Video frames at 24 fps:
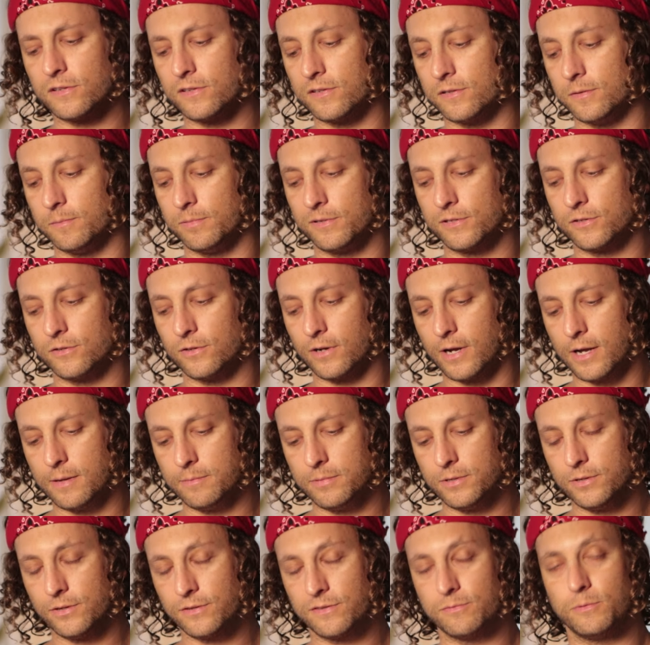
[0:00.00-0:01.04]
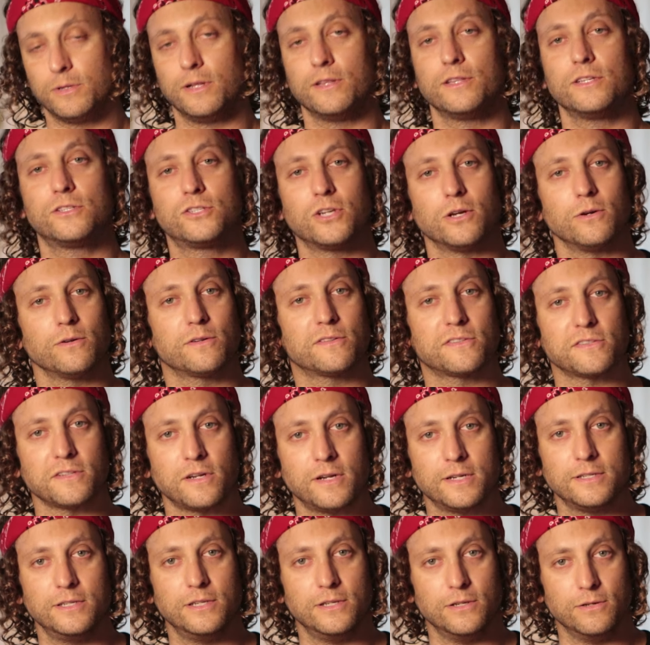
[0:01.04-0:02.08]
subscribers? Well, the joke's
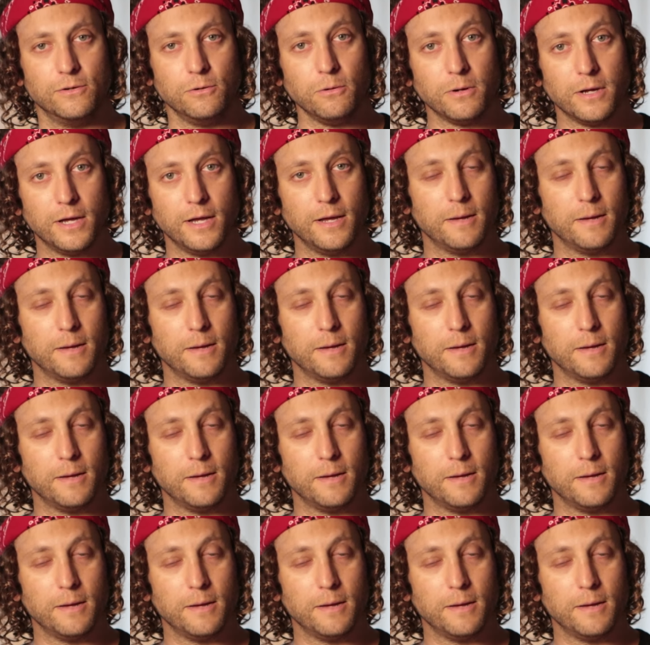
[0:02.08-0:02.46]
on you